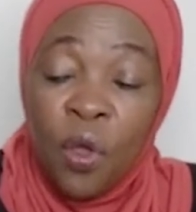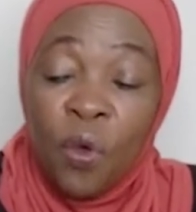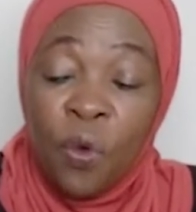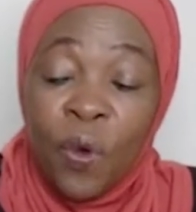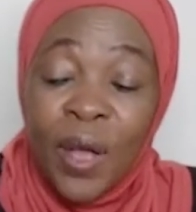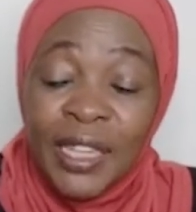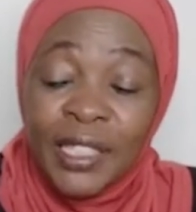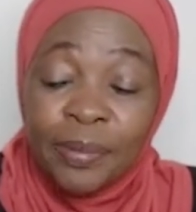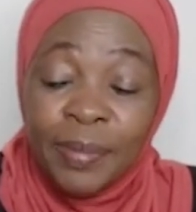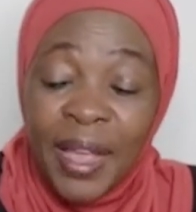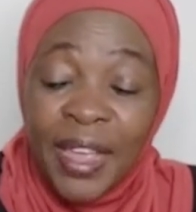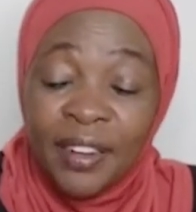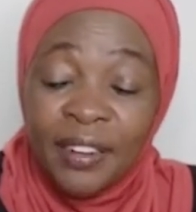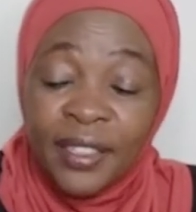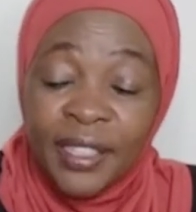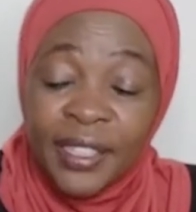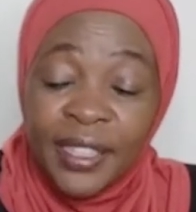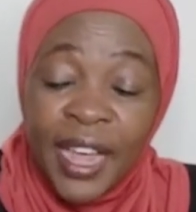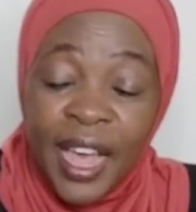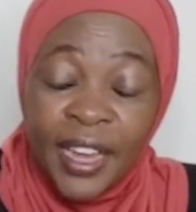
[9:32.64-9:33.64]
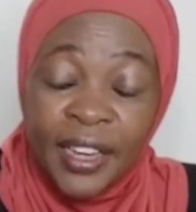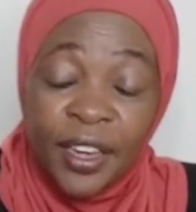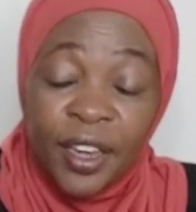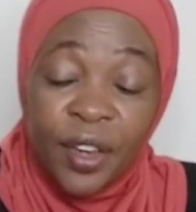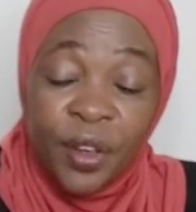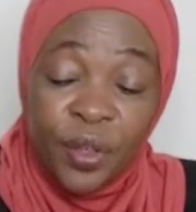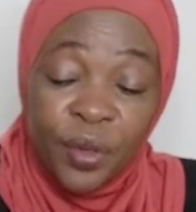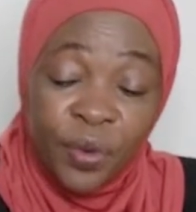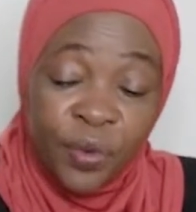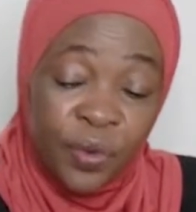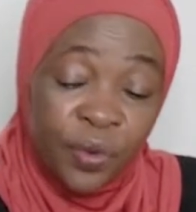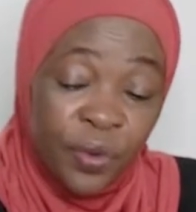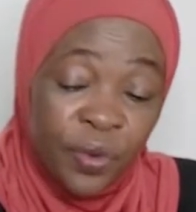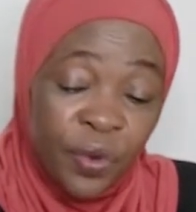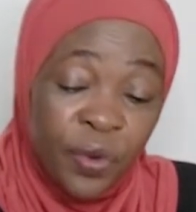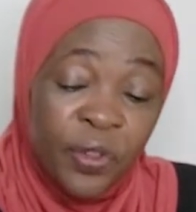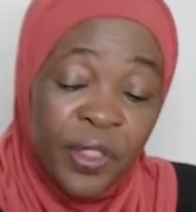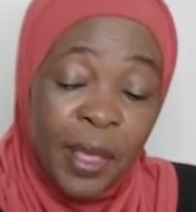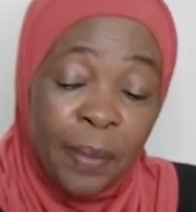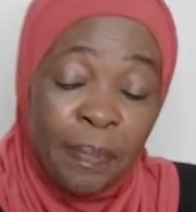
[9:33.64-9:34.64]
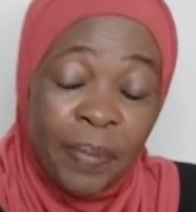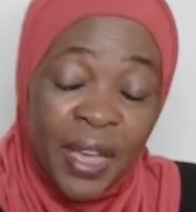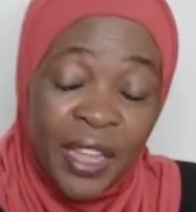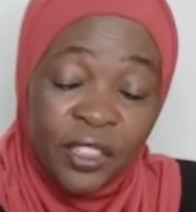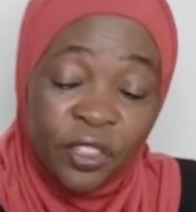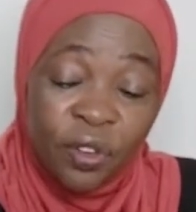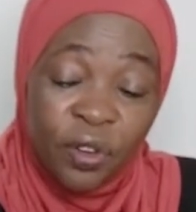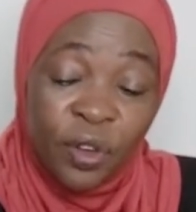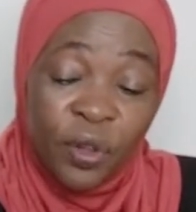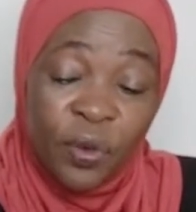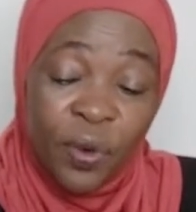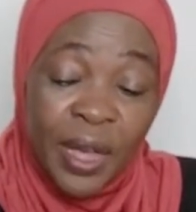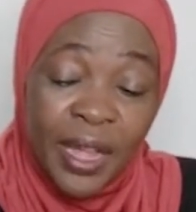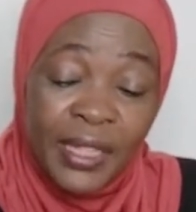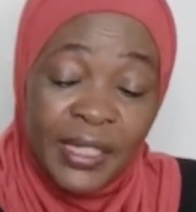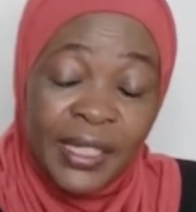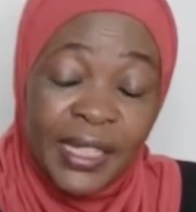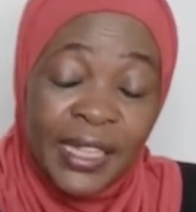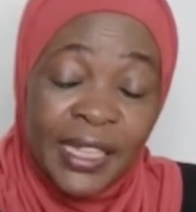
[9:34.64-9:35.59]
Once my rich dad knew who the person who was